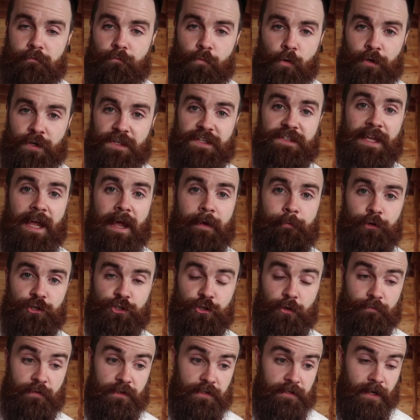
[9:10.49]
won't
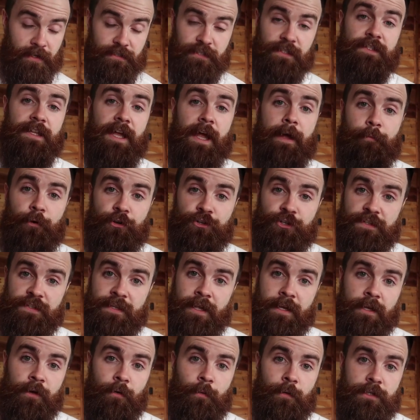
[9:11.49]
establish, or if it does establish, it's
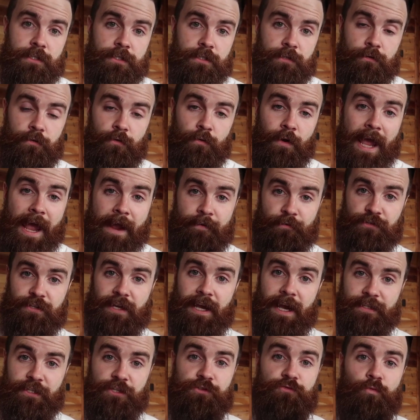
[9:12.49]
not going to
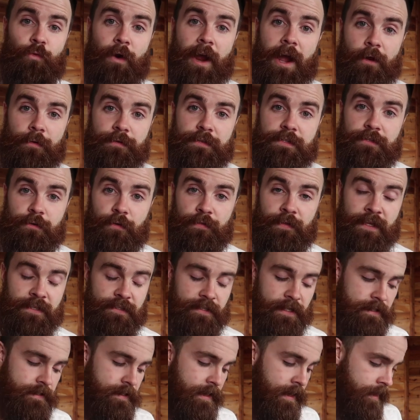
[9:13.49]
advertise its routes or
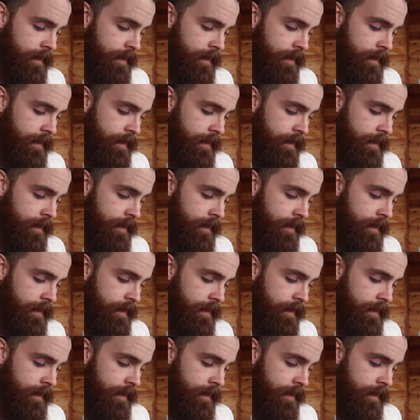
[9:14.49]
things like